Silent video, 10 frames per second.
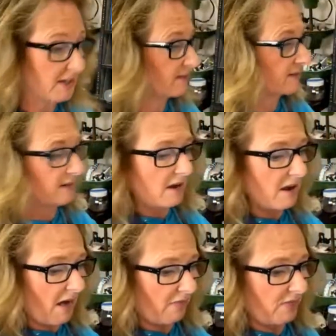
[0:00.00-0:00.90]
It's
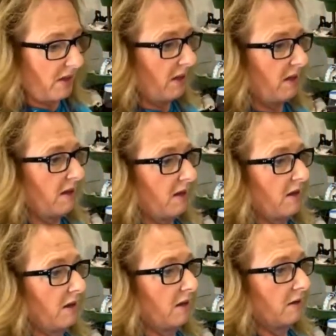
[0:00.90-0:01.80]
nothing
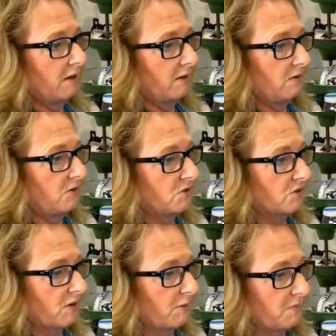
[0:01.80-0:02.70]

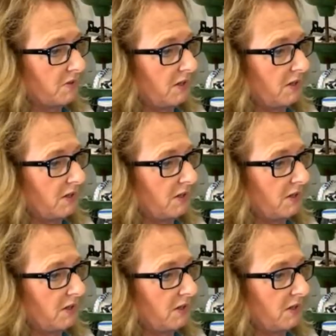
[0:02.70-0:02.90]
descript.